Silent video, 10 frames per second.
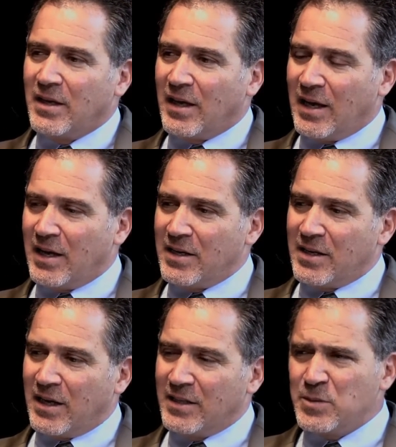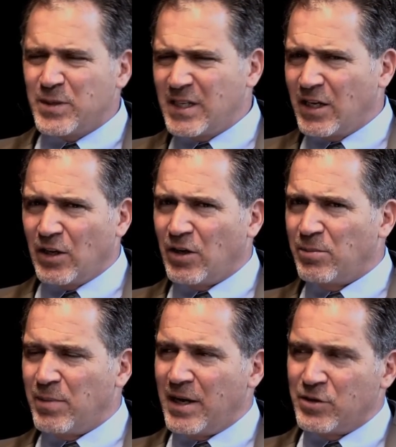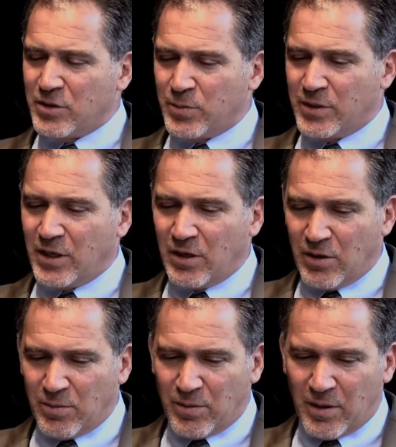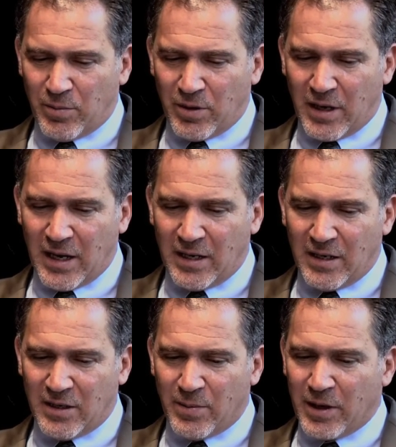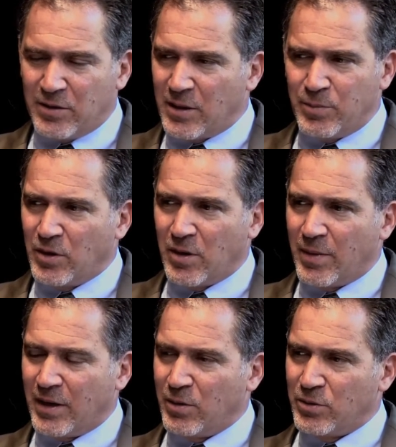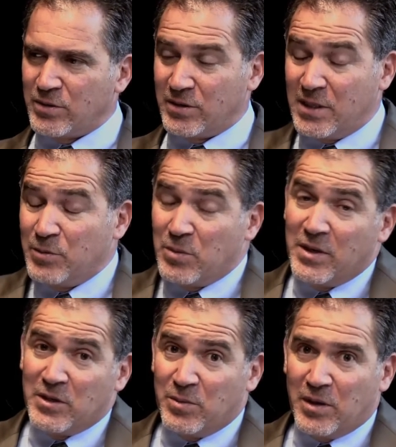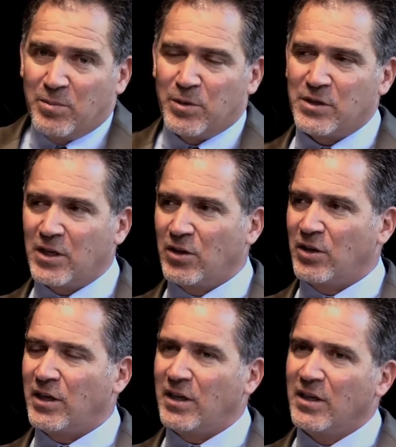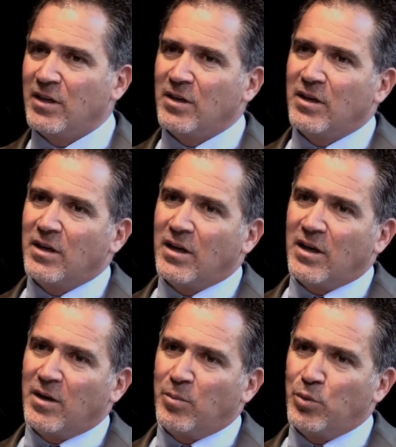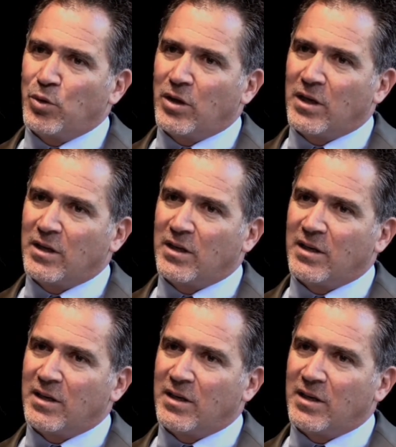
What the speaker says: And this particular major, this particular brigade, the deputy commander, seemed to me to be particularly brutal and